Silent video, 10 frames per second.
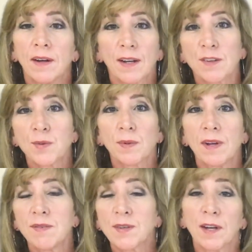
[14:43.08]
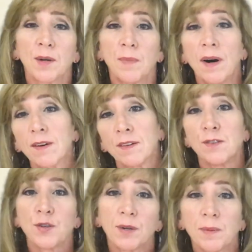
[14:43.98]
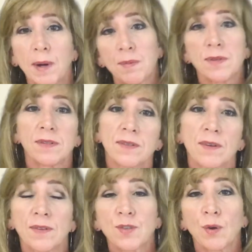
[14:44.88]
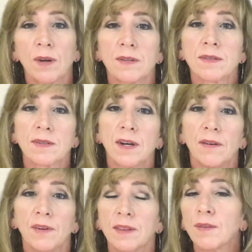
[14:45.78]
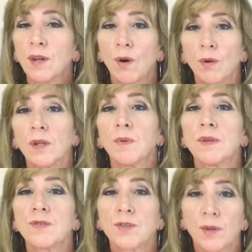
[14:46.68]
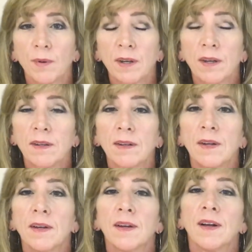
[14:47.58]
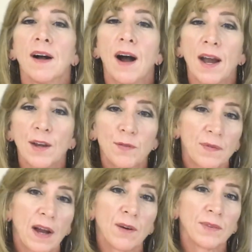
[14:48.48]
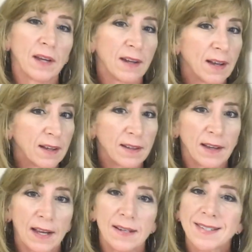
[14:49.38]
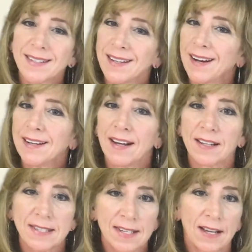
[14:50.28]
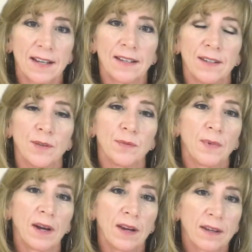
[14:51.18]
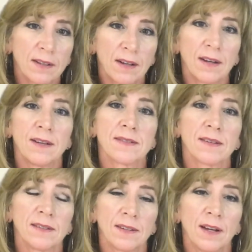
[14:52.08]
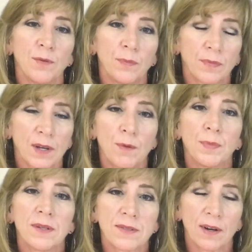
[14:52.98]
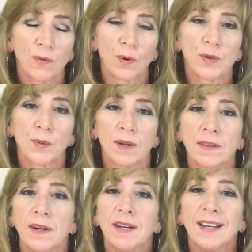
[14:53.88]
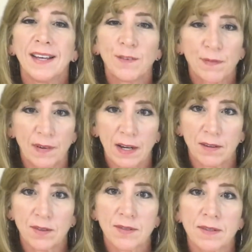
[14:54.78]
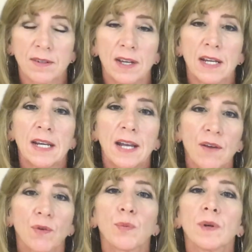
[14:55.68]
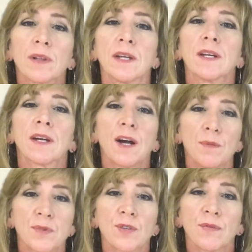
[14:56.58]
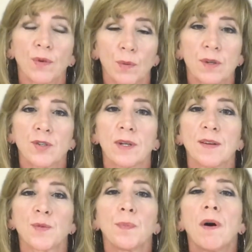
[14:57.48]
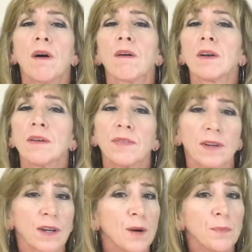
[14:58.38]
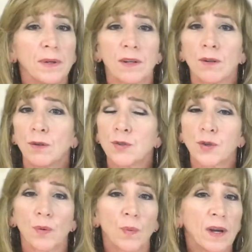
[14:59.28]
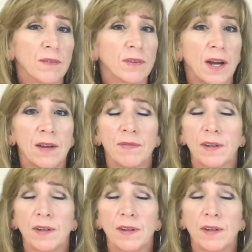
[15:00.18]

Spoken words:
customer lifecycle model and journey maps and does all this great stuff, and they're the only ones doing it, I have found that 8 to 9 out of 10 of my clients and companies that I've worked with, it fails. It never really comes to fruition as part of the company culture and way of life,